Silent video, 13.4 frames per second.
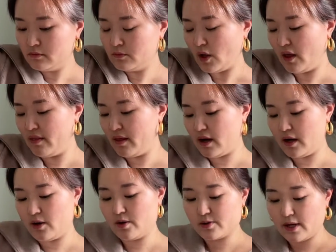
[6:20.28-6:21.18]
And then I
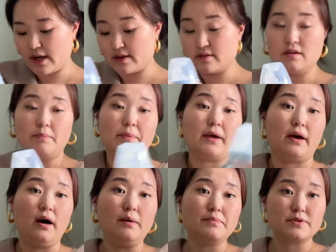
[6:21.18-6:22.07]
also had a sippy
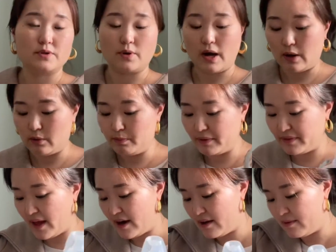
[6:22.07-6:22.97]
cup, so I'll put
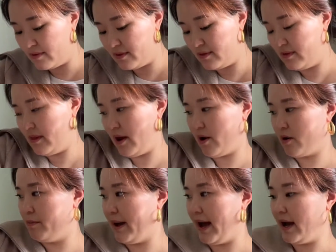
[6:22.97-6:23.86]
that in there
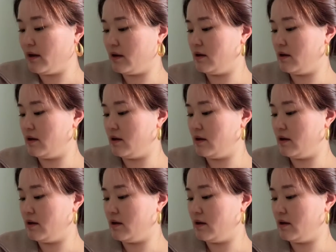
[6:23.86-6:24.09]
back.